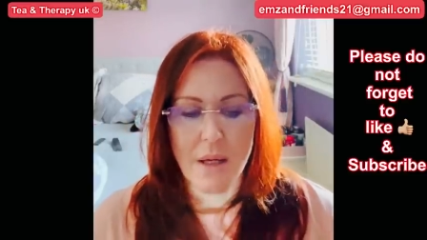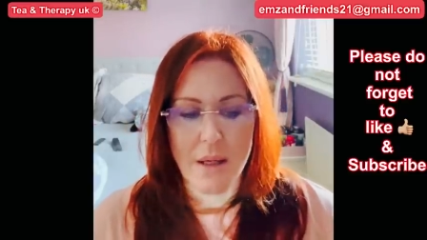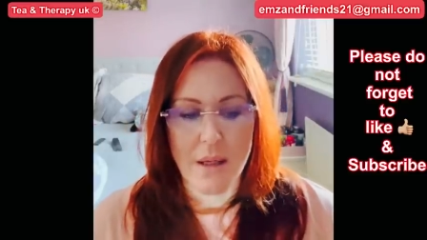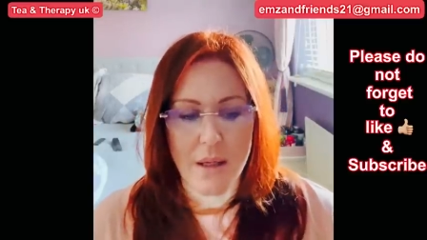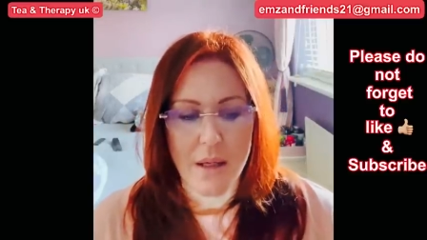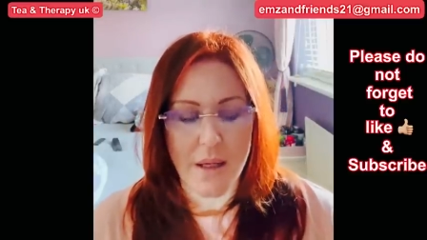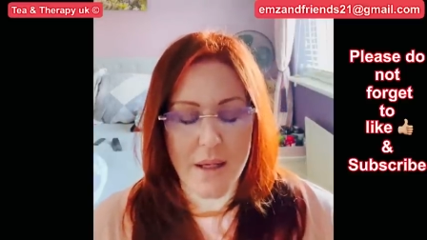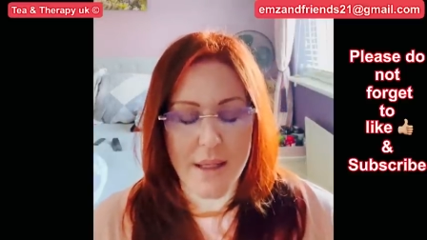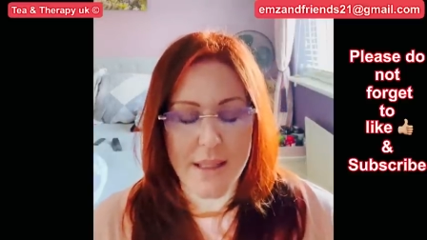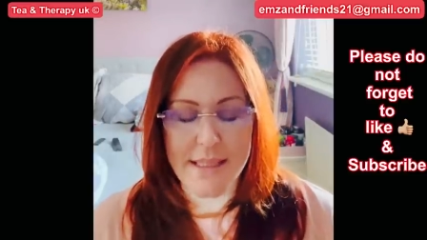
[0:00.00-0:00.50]

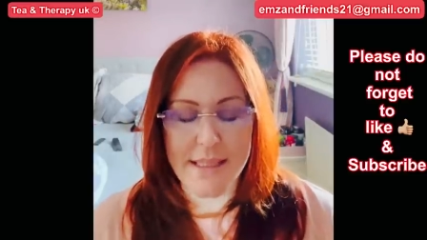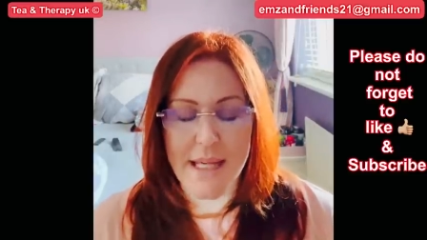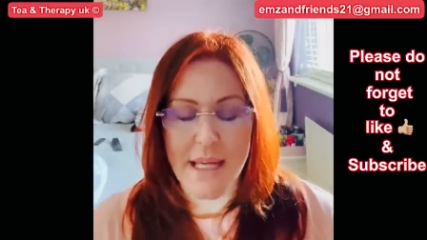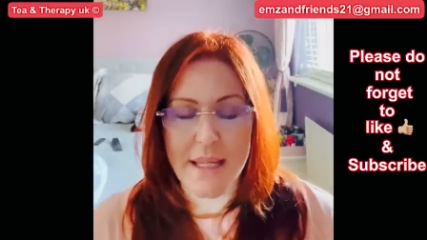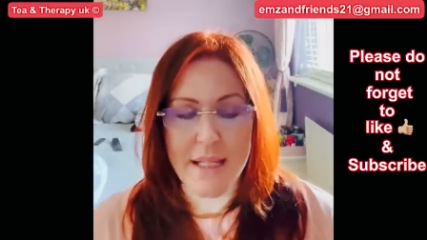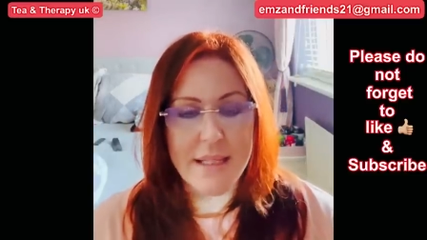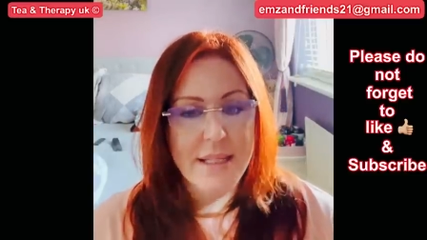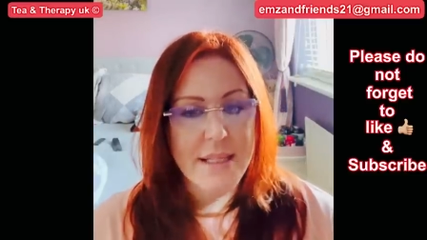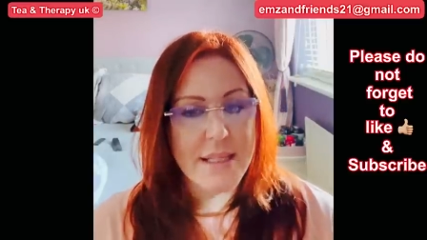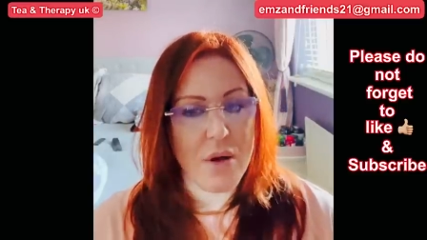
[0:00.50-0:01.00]
Like I said,
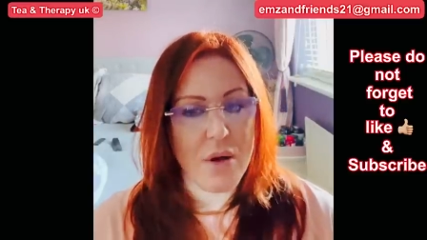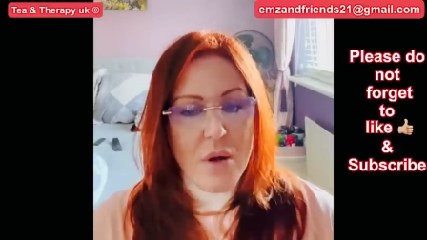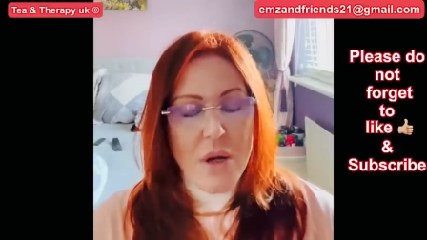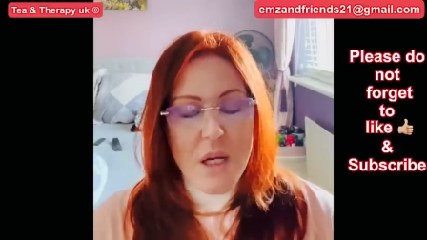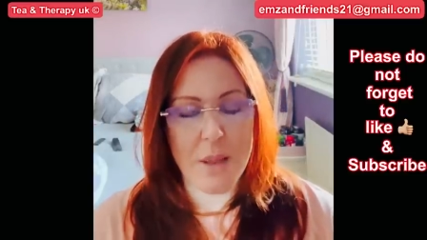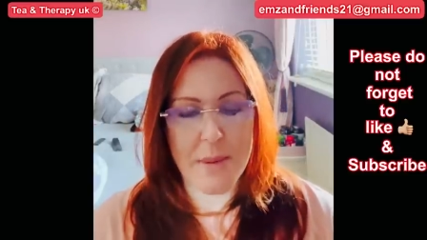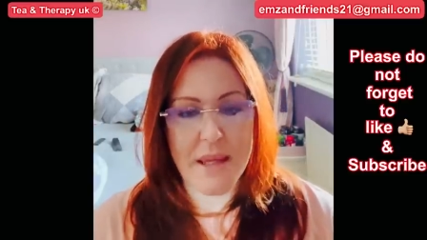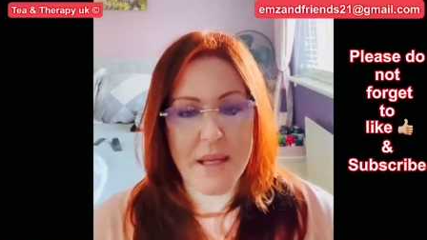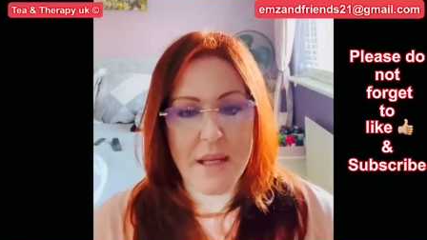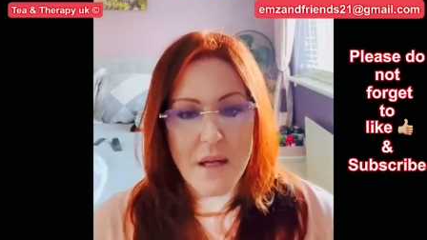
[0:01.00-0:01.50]
this is not going
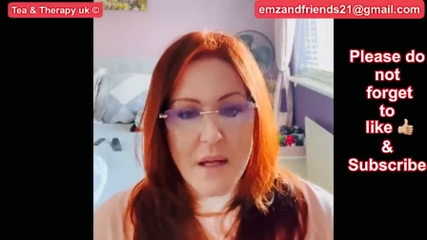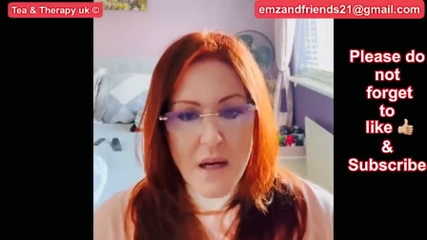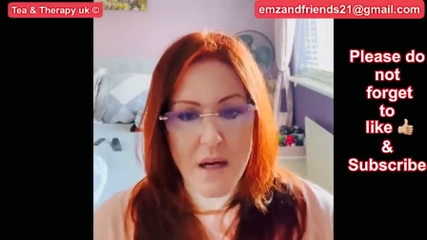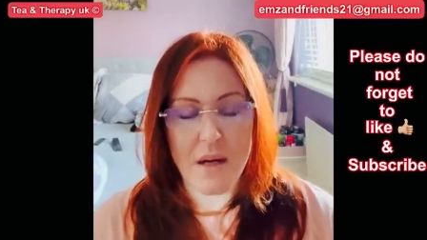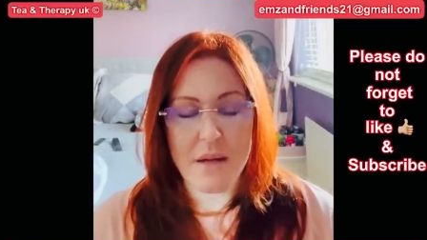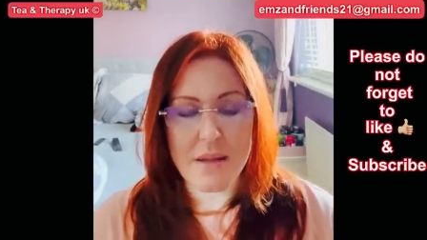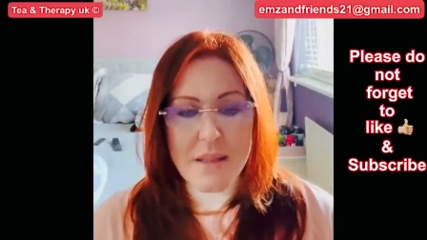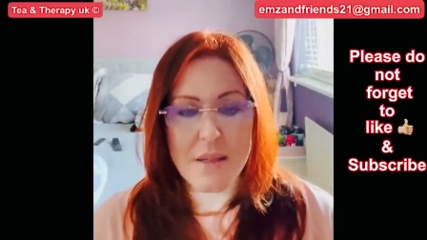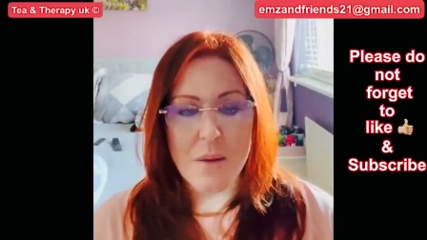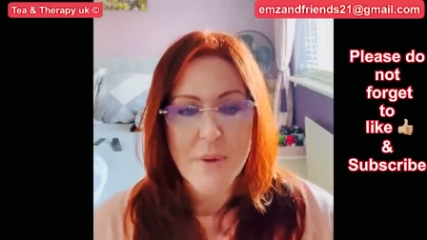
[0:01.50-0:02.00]
to be the
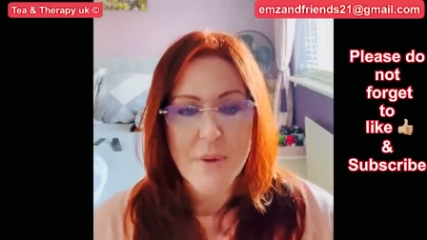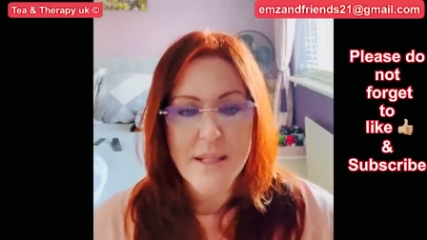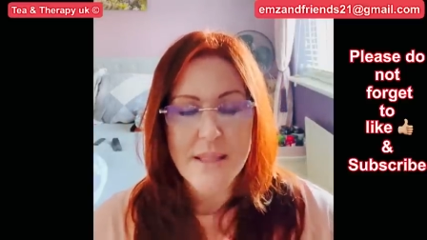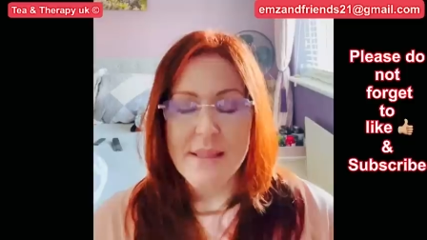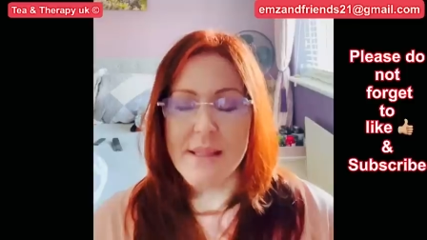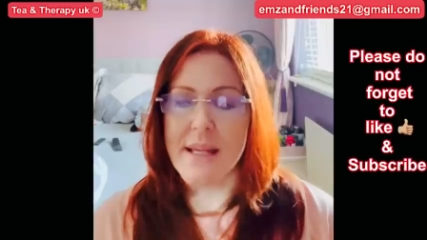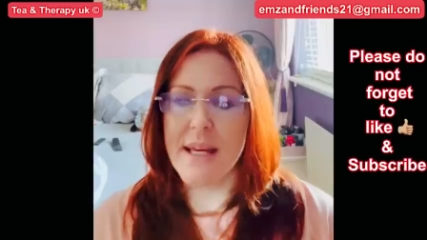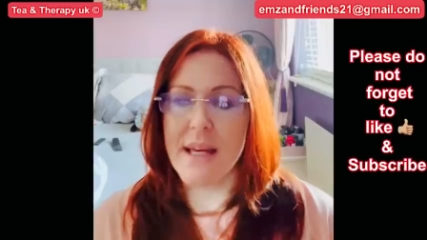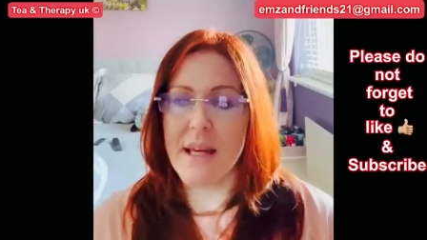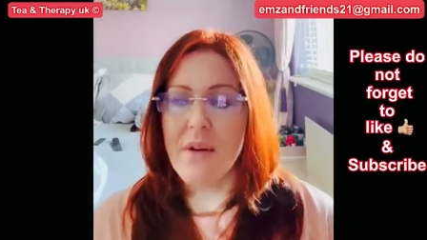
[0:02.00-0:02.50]
last that we
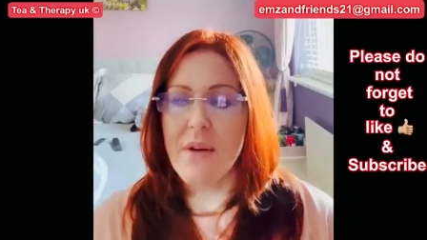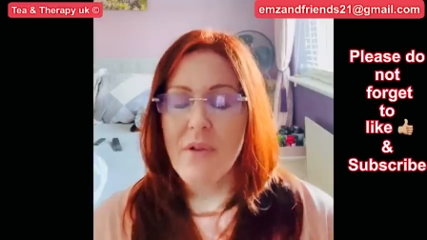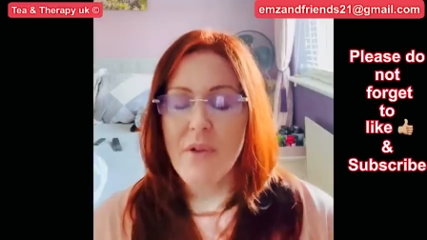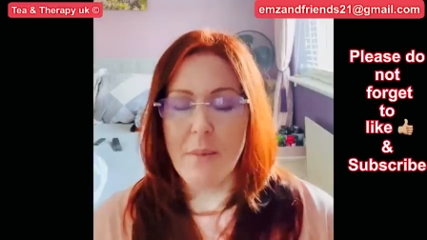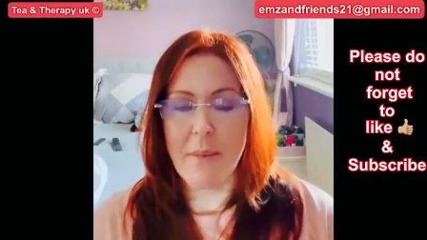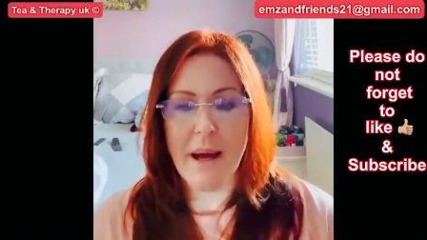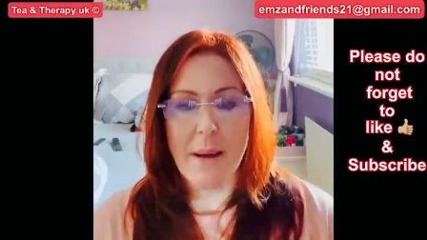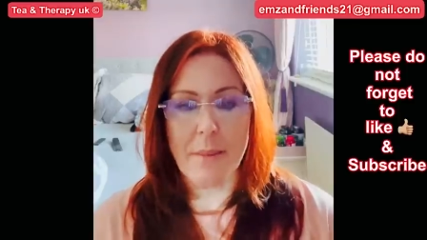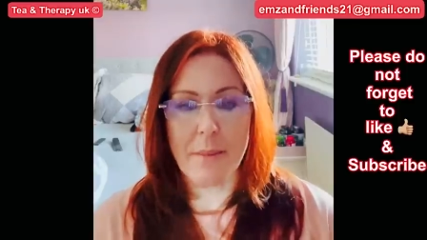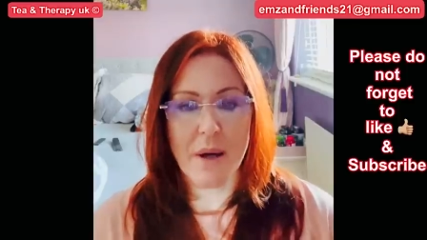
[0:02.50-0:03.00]
see from
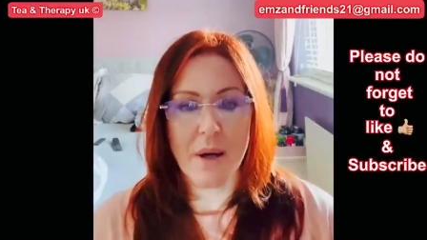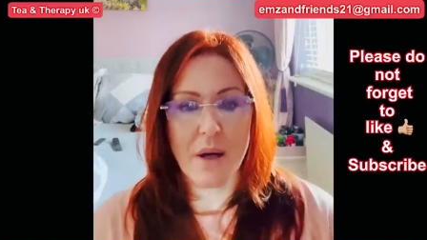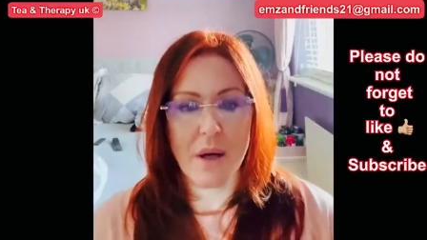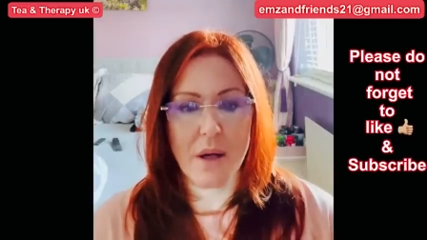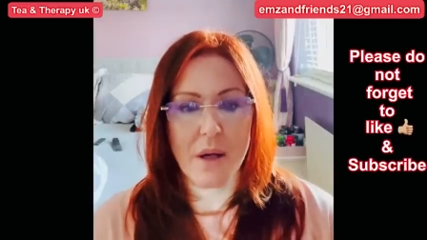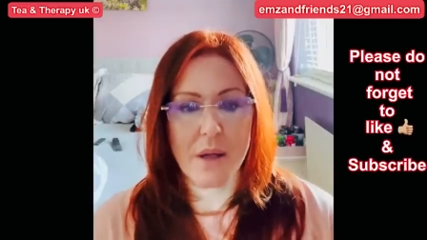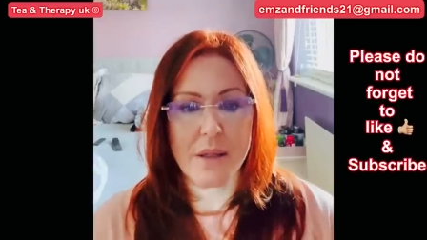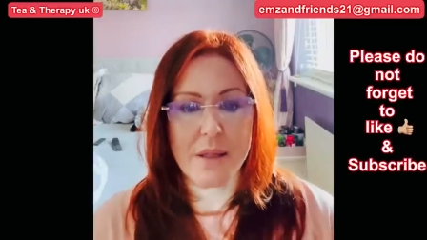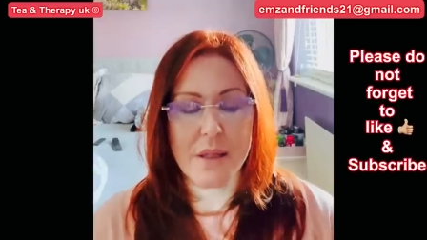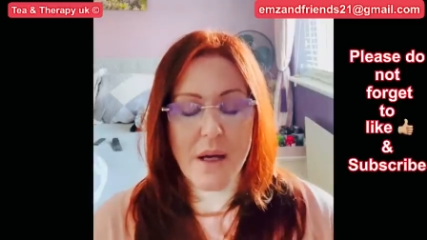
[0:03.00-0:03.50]
Amber
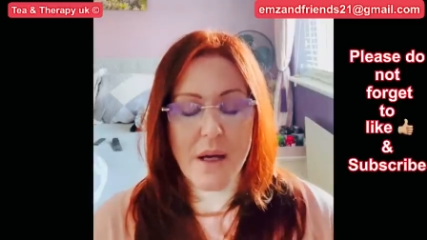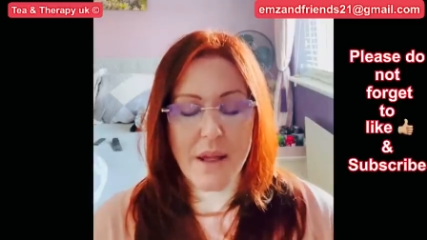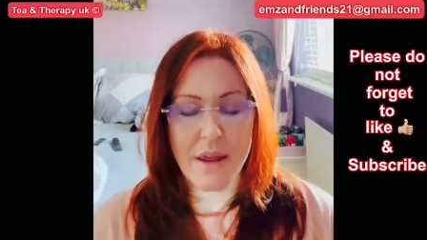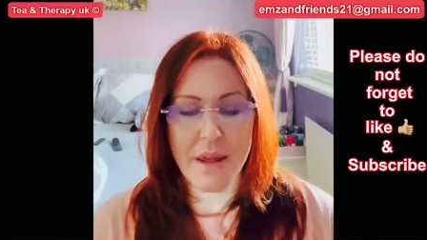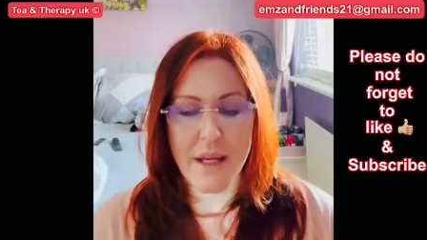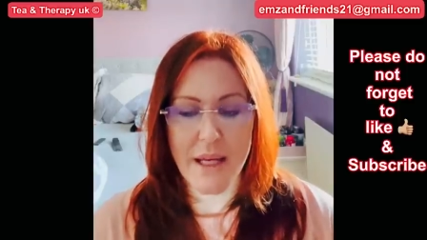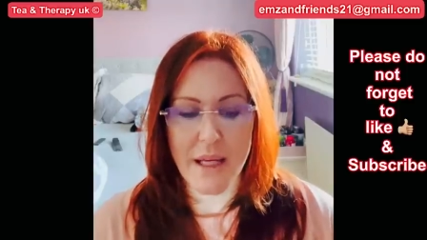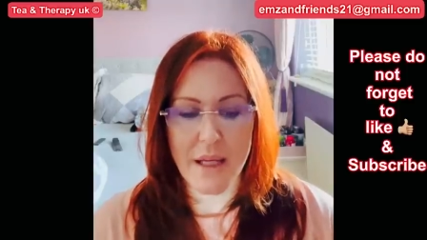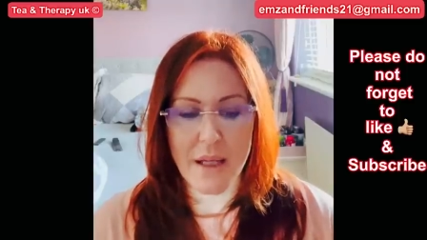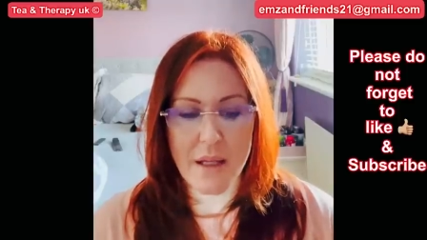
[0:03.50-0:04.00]
Heard. I
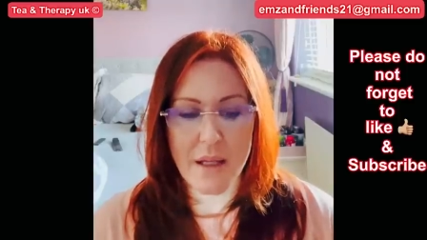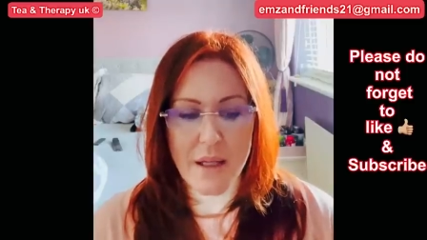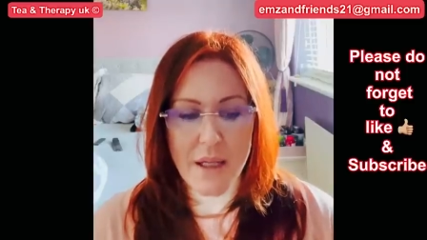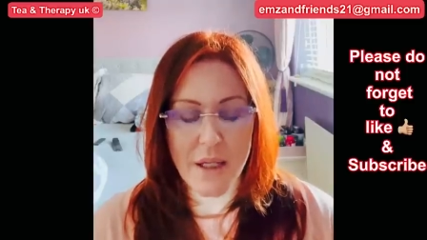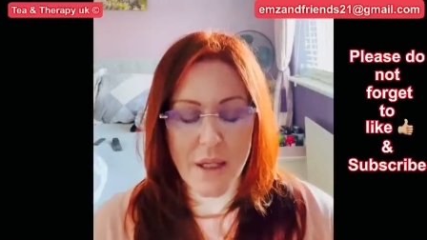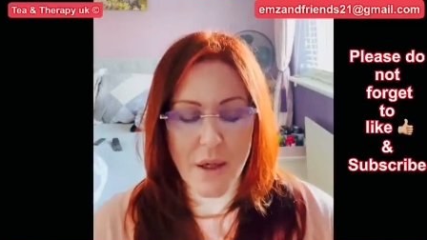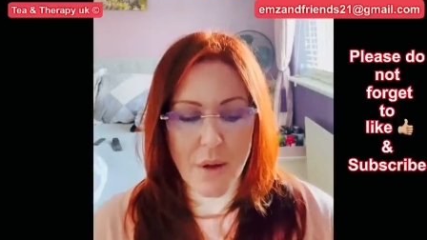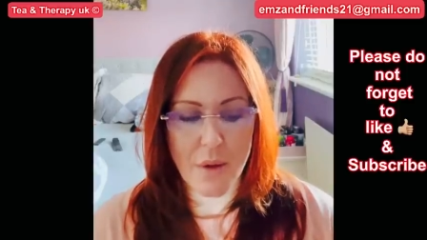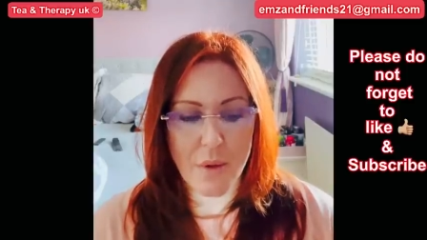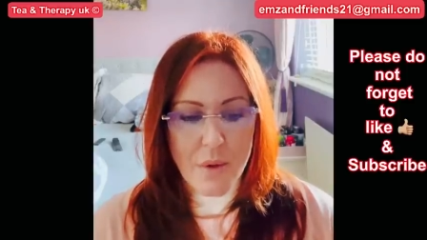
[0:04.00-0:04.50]
think,
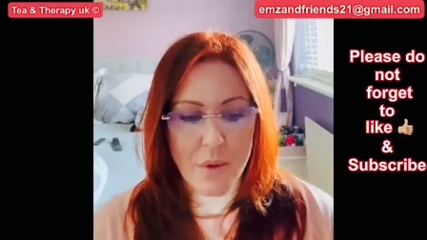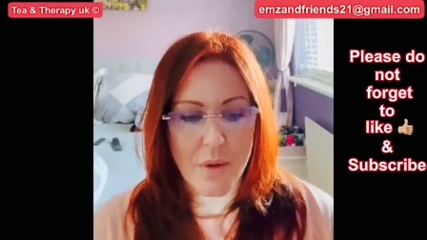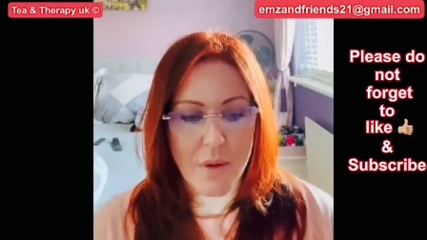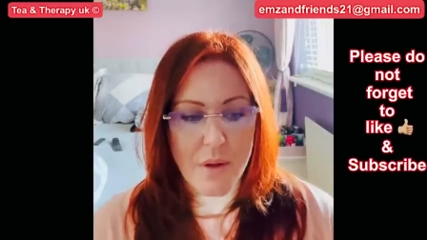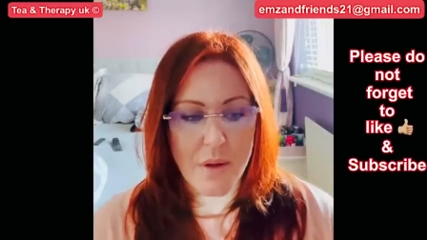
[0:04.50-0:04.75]
you know,